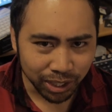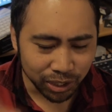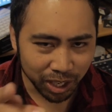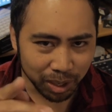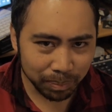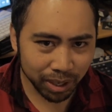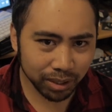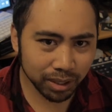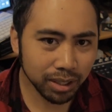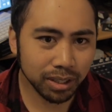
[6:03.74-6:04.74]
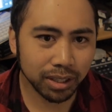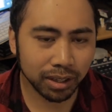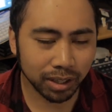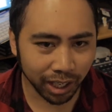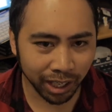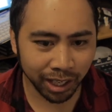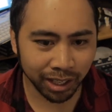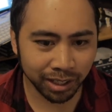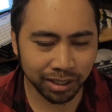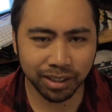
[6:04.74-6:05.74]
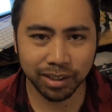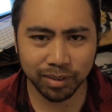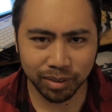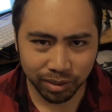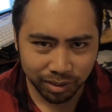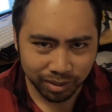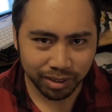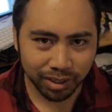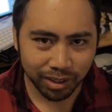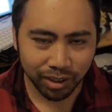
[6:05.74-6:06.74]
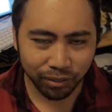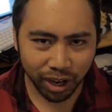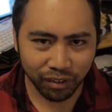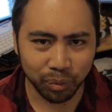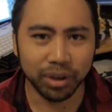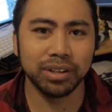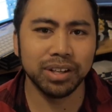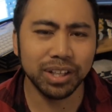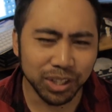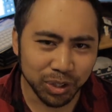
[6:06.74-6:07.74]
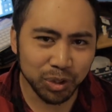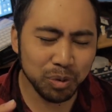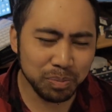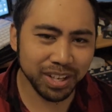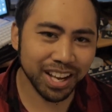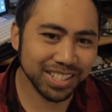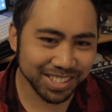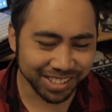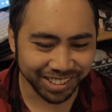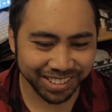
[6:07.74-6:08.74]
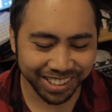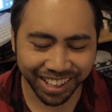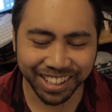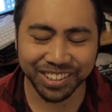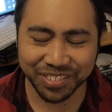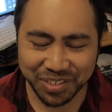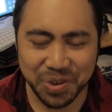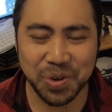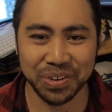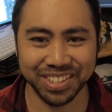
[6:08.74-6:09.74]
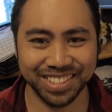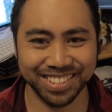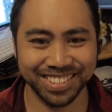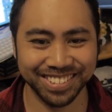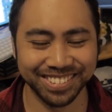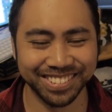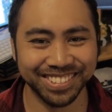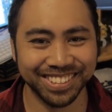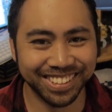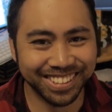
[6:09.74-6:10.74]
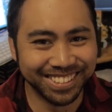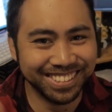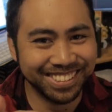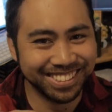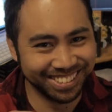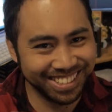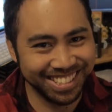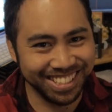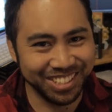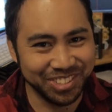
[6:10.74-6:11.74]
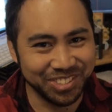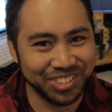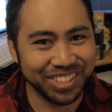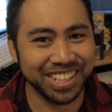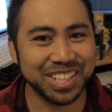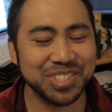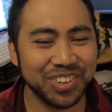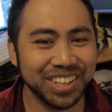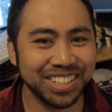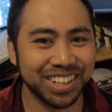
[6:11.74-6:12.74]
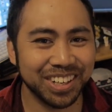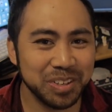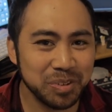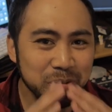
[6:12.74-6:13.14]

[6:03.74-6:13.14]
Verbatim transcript: you get better, and for everyone, you be excellent. And of course, see you next Tyranitar.